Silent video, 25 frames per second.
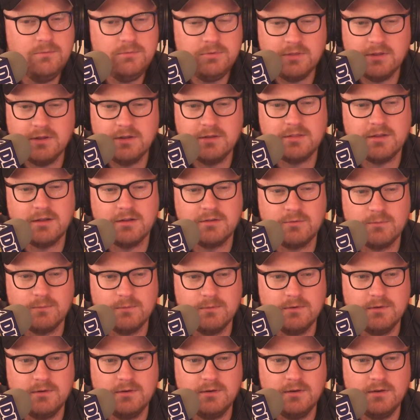Isn't think that that's what
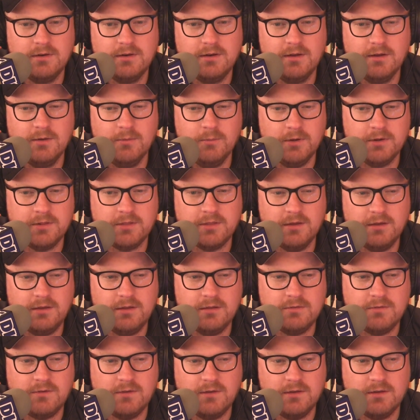an outpost my No, I think
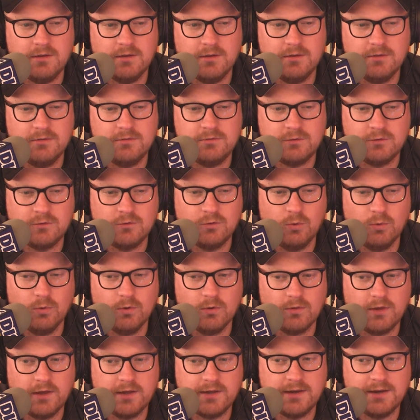it's like a, a
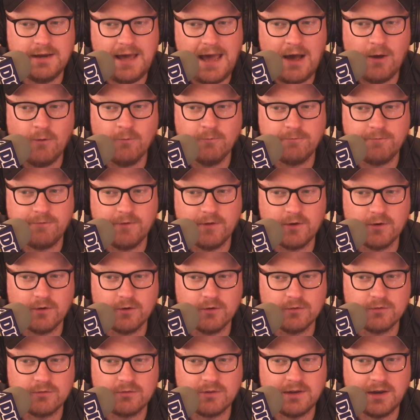store, like an things.
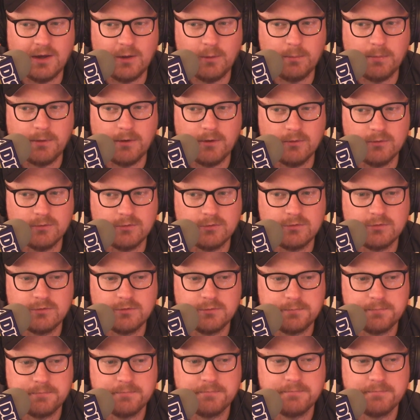outfitters, an outpost.